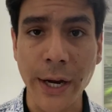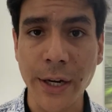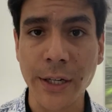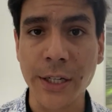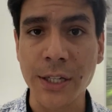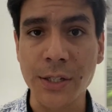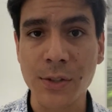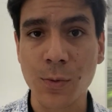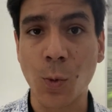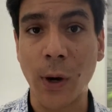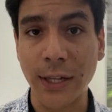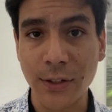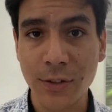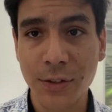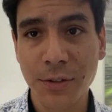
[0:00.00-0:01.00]
is
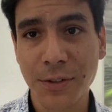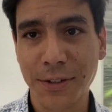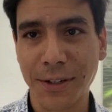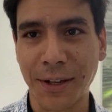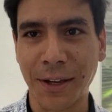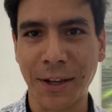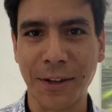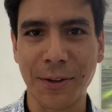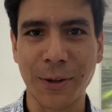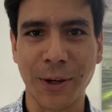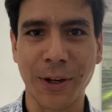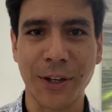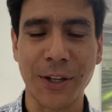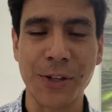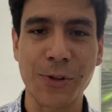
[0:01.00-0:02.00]
what, and
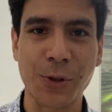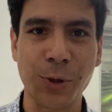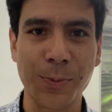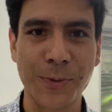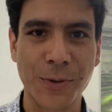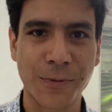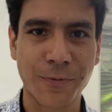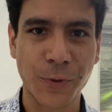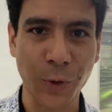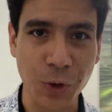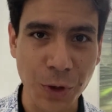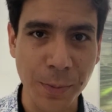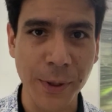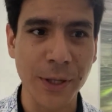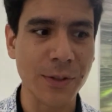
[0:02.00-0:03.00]
in terms of
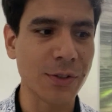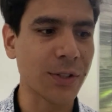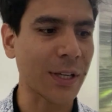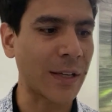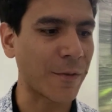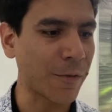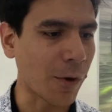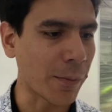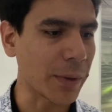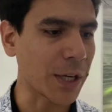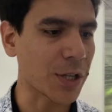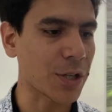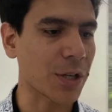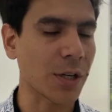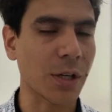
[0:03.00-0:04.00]
documents,
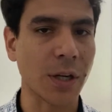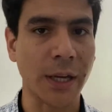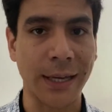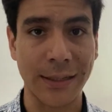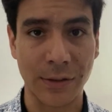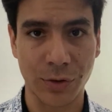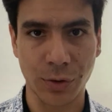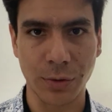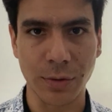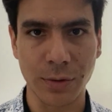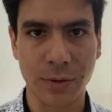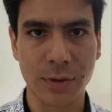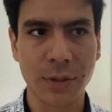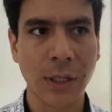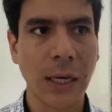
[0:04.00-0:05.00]
information, and
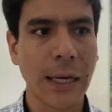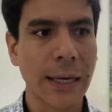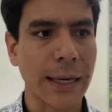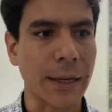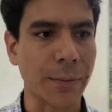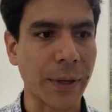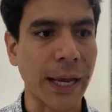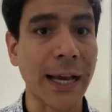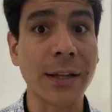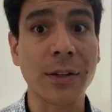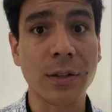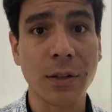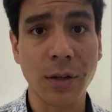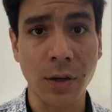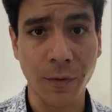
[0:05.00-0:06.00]
tools. And we had
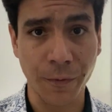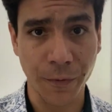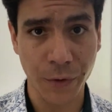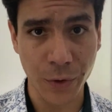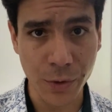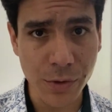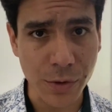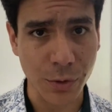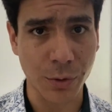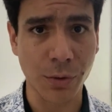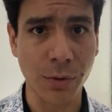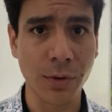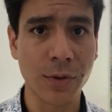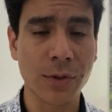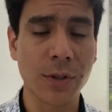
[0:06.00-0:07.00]
a few
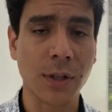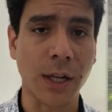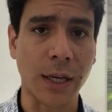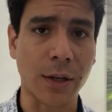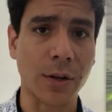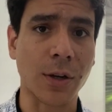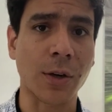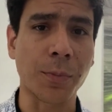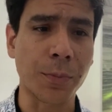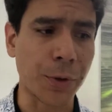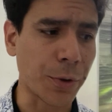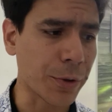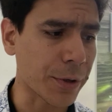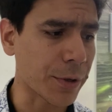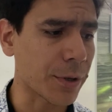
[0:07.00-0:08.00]
tools like
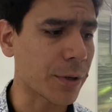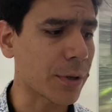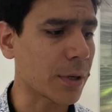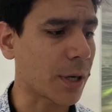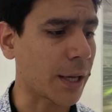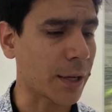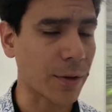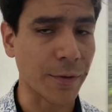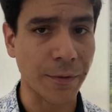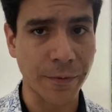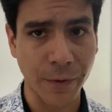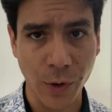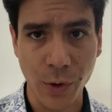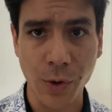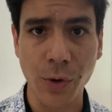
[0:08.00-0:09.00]
computer, like a
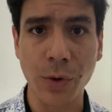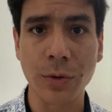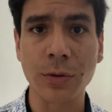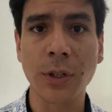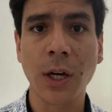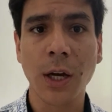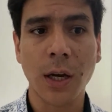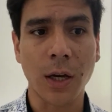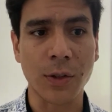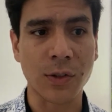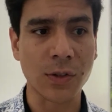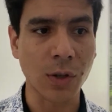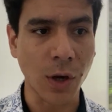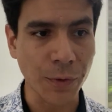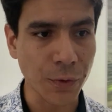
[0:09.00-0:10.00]
phone, a
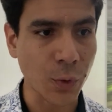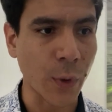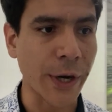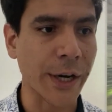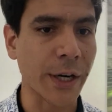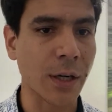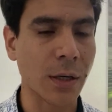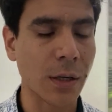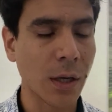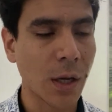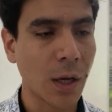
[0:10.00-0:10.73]
software.